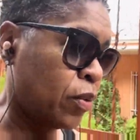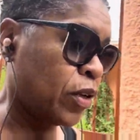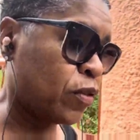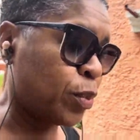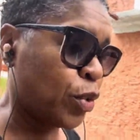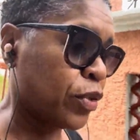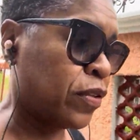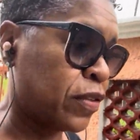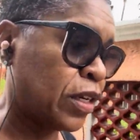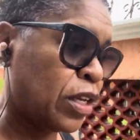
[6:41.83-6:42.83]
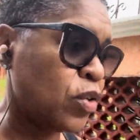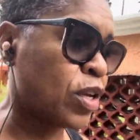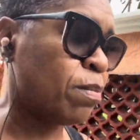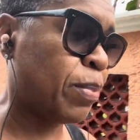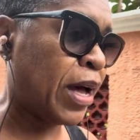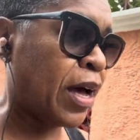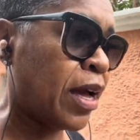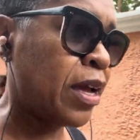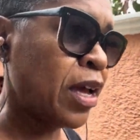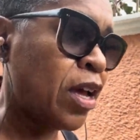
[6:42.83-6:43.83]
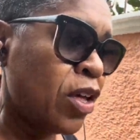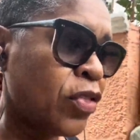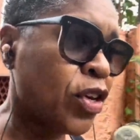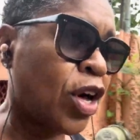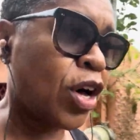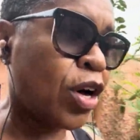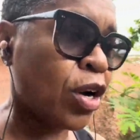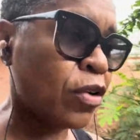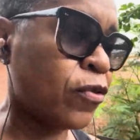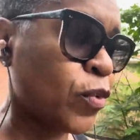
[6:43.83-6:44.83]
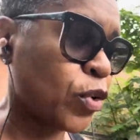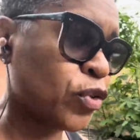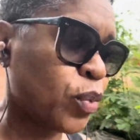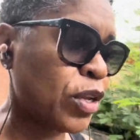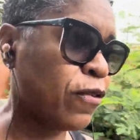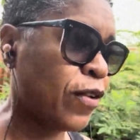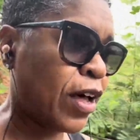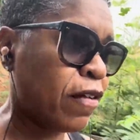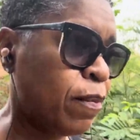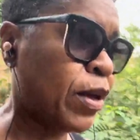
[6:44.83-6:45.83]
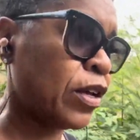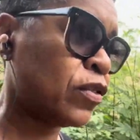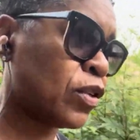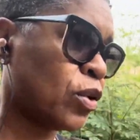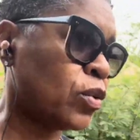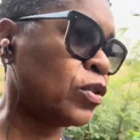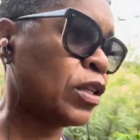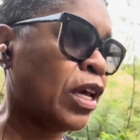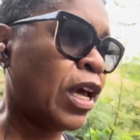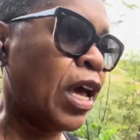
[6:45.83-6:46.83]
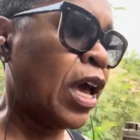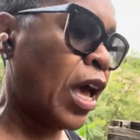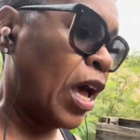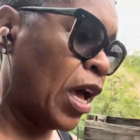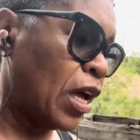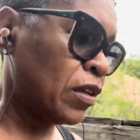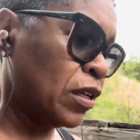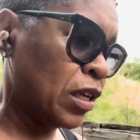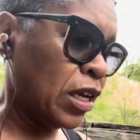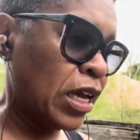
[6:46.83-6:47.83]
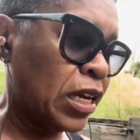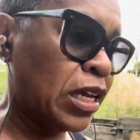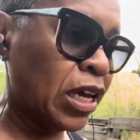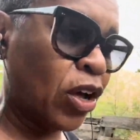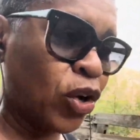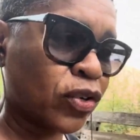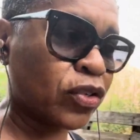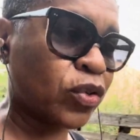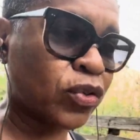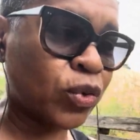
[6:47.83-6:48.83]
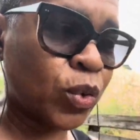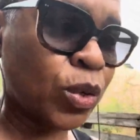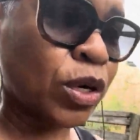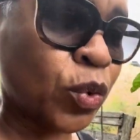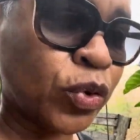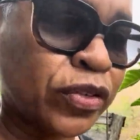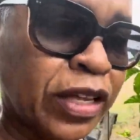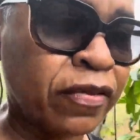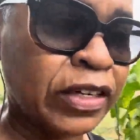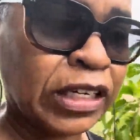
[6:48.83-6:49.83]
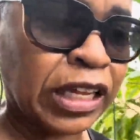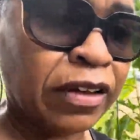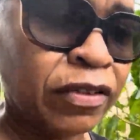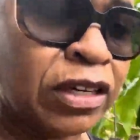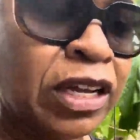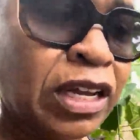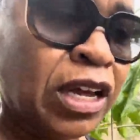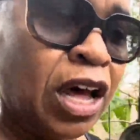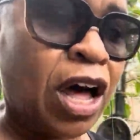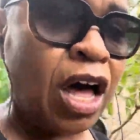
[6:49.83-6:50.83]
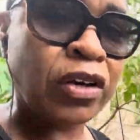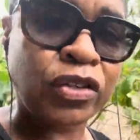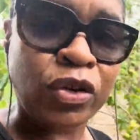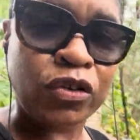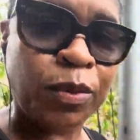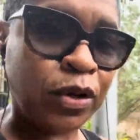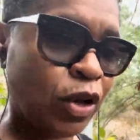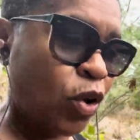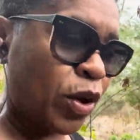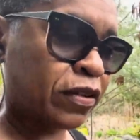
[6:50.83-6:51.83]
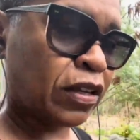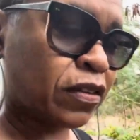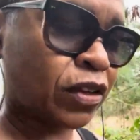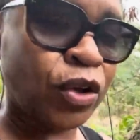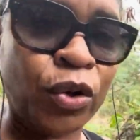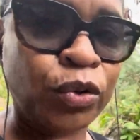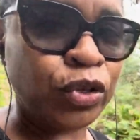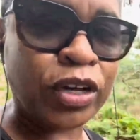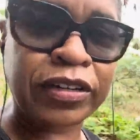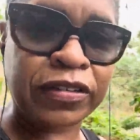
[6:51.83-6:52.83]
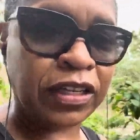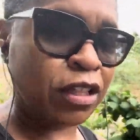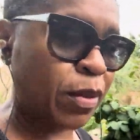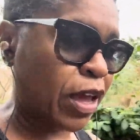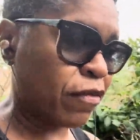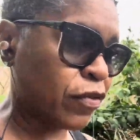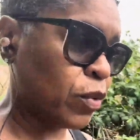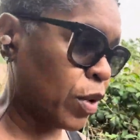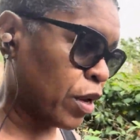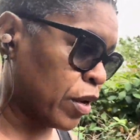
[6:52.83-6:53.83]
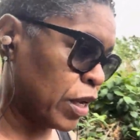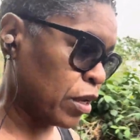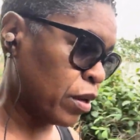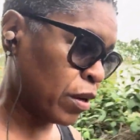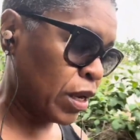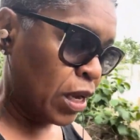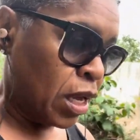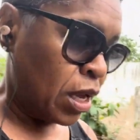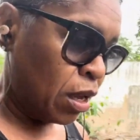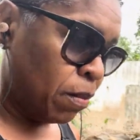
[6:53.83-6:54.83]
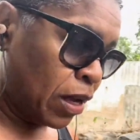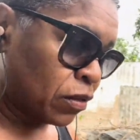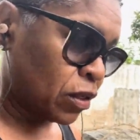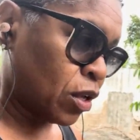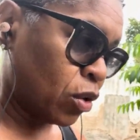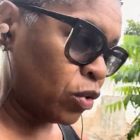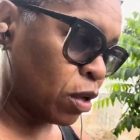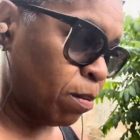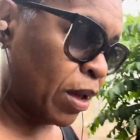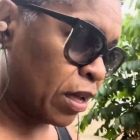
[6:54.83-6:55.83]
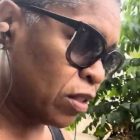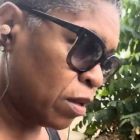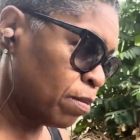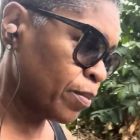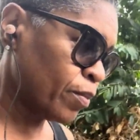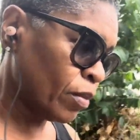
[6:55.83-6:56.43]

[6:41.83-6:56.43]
explore the city. You can buy the card for 25 pesos at any OXXO store or 7-Eleven. OXXO spelled OXXO. You're going to see them everywhere here in Mexico. You can buy them,